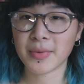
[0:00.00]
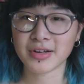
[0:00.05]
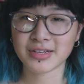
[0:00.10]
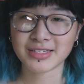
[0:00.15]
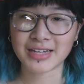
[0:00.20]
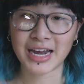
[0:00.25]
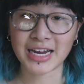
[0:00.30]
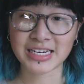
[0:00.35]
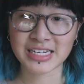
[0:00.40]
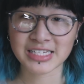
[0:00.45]

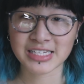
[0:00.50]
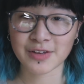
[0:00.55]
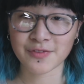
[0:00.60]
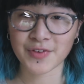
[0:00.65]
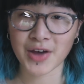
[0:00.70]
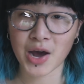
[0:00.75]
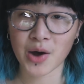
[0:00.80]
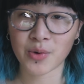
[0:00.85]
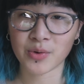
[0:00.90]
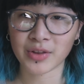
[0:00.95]
scientists have
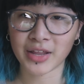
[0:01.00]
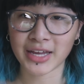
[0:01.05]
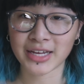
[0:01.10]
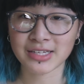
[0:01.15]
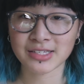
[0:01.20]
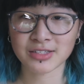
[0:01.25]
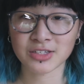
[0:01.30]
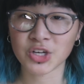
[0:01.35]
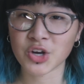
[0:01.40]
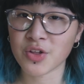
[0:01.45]
found
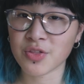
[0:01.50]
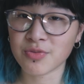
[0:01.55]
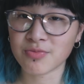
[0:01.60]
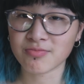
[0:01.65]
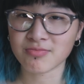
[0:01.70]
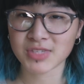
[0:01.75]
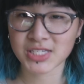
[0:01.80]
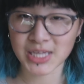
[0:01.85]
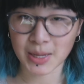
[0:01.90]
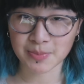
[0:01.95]
like good
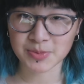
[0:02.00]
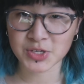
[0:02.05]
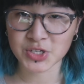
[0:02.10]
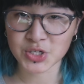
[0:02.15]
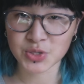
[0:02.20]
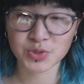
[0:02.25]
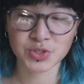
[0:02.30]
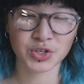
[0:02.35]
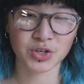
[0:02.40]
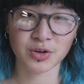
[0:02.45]

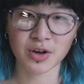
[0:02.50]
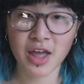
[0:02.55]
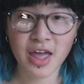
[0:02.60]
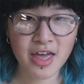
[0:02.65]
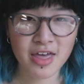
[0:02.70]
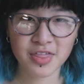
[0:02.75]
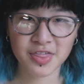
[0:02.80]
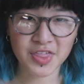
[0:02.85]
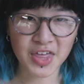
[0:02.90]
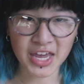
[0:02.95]
substitutes or
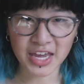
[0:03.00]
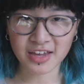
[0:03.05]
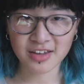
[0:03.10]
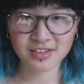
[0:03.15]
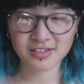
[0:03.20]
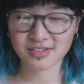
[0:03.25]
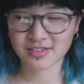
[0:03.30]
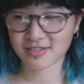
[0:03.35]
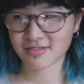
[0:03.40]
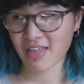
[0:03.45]

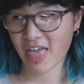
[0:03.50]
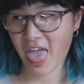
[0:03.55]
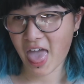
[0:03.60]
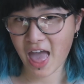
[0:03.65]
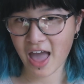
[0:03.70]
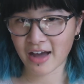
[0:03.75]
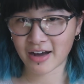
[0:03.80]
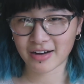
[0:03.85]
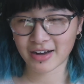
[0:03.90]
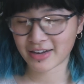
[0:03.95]
things,
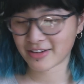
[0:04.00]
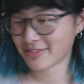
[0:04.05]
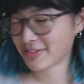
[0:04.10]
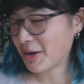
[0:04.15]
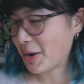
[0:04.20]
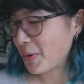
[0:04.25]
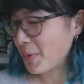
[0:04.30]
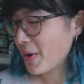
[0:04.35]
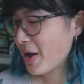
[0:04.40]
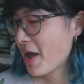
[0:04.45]
I don't
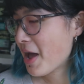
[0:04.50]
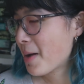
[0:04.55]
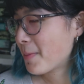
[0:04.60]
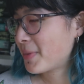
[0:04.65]
know.